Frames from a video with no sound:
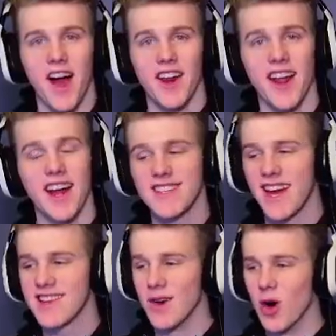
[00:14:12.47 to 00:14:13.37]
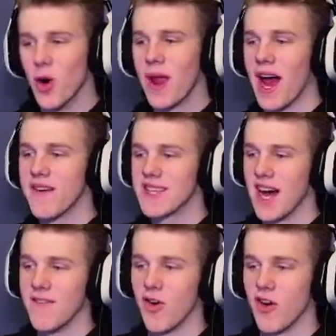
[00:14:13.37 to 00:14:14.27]
Okay, guys, that is all we have
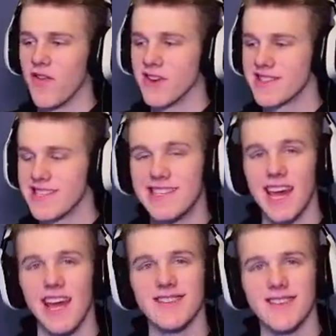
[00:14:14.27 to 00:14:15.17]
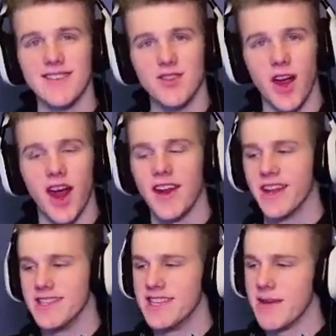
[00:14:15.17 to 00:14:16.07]
time for today's
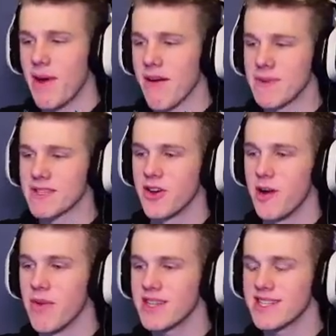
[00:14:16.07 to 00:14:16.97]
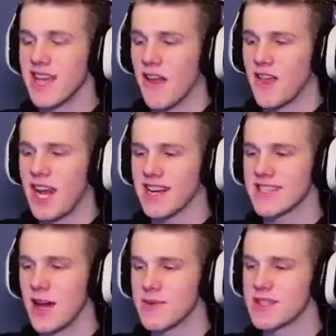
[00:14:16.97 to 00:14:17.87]
Stranded Deep episode. I'm going to start the next
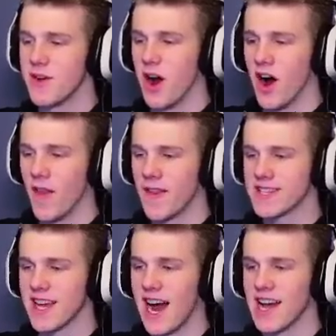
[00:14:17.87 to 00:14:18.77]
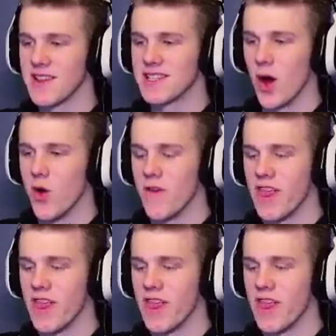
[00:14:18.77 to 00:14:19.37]
episode on this island over